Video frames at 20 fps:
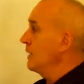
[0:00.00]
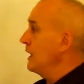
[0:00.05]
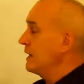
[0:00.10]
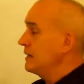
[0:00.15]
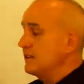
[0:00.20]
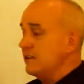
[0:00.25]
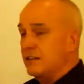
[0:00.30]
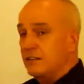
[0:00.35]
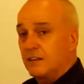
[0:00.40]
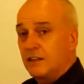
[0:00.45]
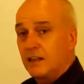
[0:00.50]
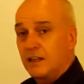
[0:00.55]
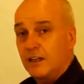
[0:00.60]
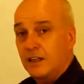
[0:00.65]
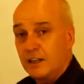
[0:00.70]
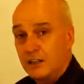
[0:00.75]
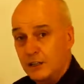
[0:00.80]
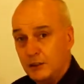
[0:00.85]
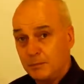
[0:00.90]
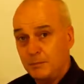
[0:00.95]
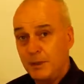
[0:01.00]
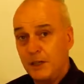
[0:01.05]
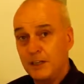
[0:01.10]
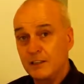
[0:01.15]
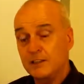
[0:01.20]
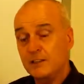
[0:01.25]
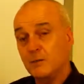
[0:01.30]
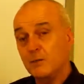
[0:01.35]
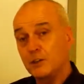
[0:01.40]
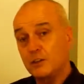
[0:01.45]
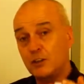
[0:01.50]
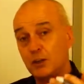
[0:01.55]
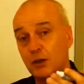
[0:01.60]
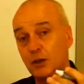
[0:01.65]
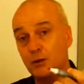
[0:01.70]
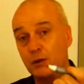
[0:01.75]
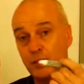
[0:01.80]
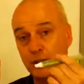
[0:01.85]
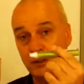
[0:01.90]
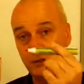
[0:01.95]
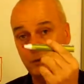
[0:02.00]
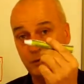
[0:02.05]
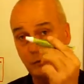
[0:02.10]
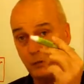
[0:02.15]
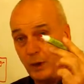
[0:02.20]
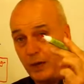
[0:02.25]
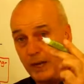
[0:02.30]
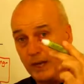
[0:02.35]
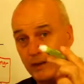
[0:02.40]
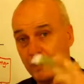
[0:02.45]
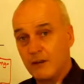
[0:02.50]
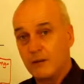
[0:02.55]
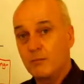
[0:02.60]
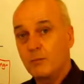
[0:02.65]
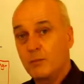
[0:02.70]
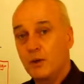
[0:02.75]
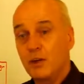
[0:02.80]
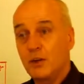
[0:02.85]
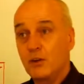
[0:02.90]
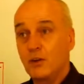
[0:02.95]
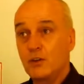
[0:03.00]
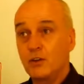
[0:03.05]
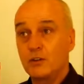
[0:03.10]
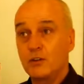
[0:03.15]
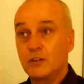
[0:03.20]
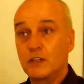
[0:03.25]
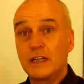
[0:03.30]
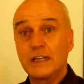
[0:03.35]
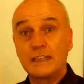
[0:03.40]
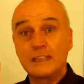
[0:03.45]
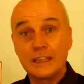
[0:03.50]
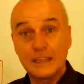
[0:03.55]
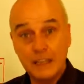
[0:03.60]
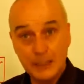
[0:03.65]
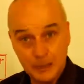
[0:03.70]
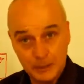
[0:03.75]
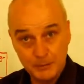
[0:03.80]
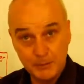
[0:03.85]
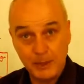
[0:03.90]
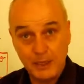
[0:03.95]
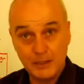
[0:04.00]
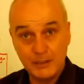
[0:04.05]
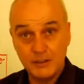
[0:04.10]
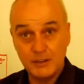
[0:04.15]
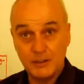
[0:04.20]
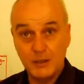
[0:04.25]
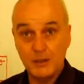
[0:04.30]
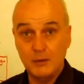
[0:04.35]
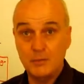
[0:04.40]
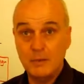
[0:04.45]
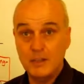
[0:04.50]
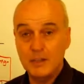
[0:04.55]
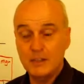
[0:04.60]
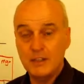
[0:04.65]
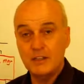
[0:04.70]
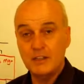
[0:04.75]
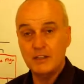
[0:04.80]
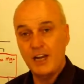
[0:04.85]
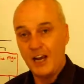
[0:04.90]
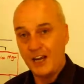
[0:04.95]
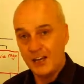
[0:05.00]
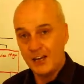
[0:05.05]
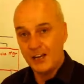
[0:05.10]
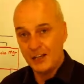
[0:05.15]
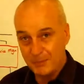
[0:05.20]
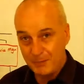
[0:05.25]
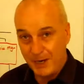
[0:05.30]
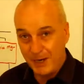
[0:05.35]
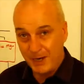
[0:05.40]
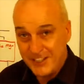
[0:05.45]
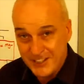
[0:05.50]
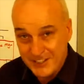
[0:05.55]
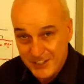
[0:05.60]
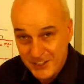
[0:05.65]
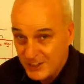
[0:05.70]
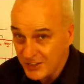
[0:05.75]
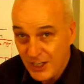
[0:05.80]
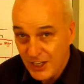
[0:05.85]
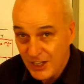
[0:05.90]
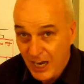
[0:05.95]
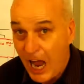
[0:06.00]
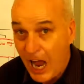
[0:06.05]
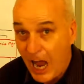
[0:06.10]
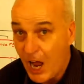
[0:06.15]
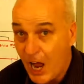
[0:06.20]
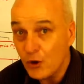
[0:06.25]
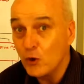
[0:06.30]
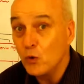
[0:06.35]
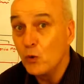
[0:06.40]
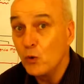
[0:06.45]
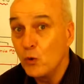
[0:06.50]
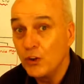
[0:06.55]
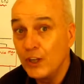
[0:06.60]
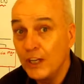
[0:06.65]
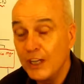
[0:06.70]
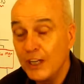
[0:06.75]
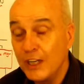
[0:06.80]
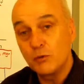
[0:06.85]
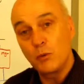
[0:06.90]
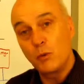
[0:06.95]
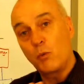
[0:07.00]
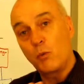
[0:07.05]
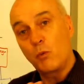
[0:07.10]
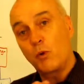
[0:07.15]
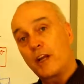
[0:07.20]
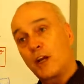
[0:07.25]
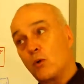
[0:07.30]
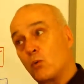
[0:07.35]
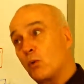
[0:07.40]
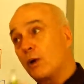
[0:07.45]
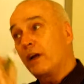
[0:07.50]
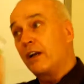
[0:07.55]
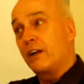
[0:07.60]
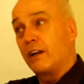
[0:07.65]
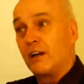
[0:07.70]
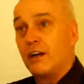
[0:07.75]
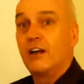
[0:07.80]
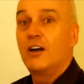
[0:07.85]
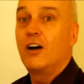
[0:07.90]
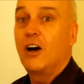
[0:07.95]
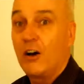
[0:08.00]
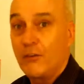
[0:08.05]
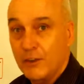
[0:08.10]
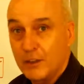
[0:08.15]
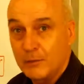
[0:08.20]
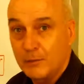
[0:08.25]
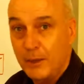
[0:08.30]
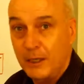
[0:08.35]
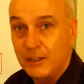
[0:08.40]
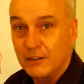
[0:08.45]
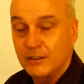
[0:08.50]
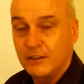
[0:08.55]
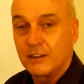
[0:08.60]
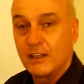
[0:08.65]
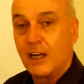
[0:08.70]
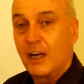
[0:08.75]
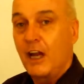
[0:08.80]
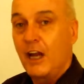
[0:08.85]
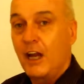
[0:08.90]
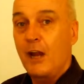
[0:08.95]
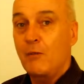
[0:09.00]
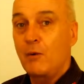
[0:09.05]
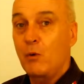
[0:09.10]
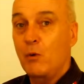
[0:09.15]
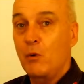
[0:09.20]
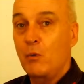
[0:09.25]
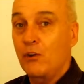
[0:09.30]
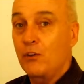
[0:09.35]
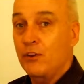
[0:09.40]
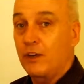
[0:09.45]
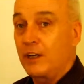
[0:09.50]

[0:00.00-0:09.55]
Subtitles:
that's an expense that we show in red because it's an expense to the business, and expenses aren't good things. We want to get rid of expenses and we want